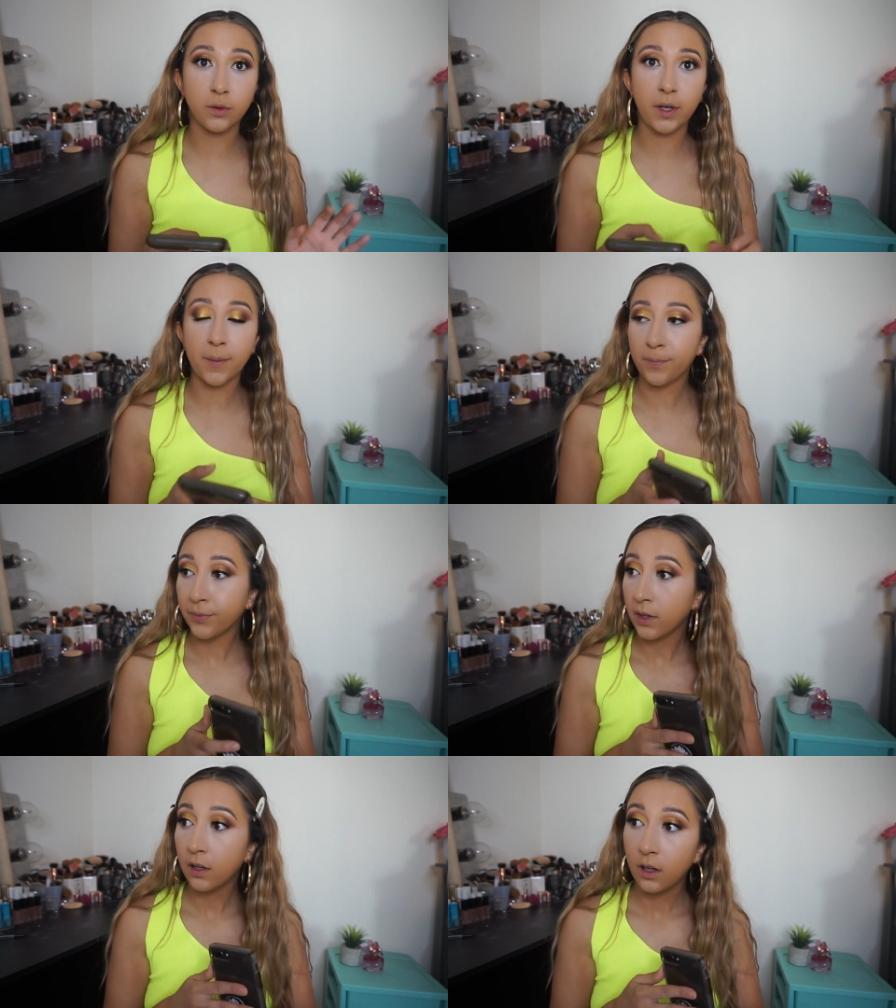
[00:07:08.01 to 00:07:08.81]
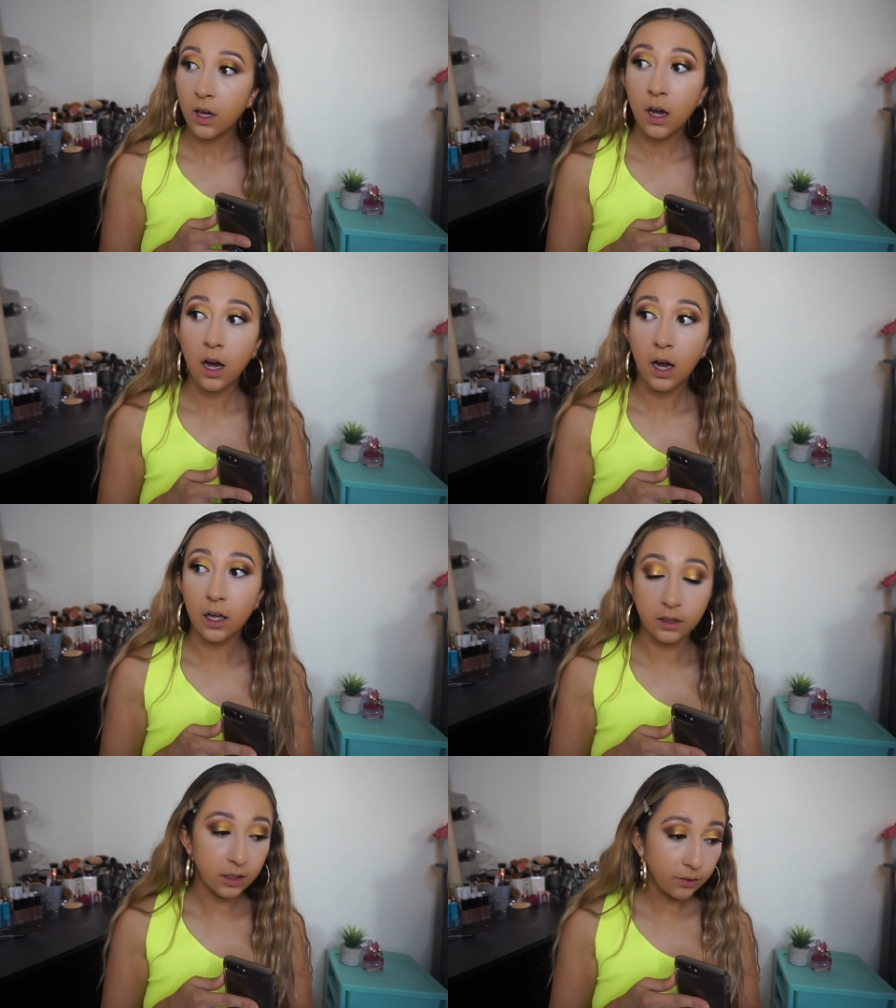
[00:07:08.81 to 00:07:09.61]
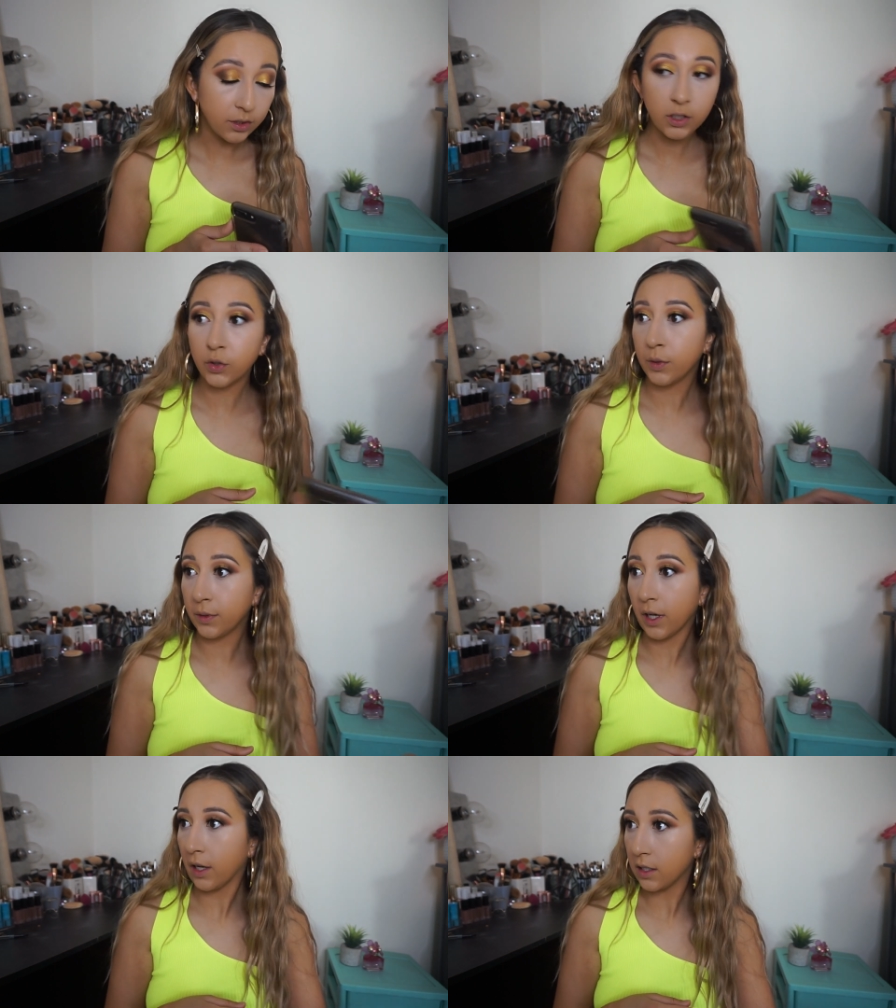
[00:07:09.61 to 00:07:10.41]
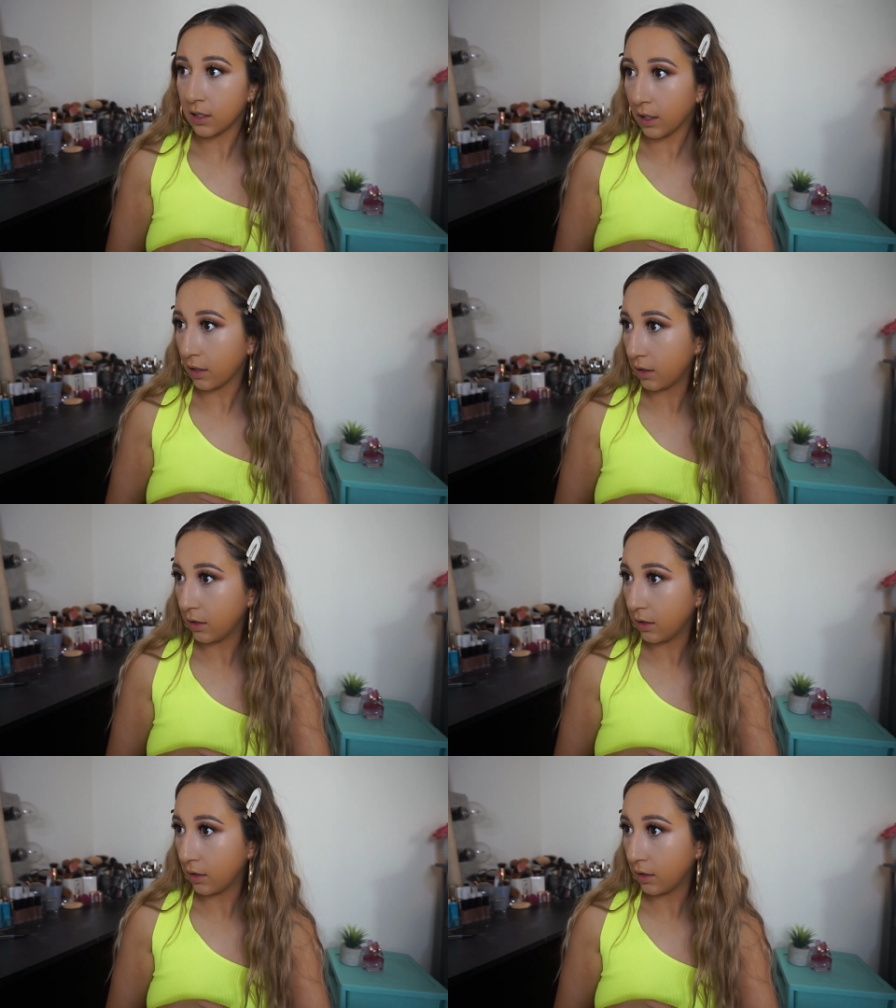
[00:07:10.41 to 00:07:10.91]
yeah, I definitely agree with that. It's not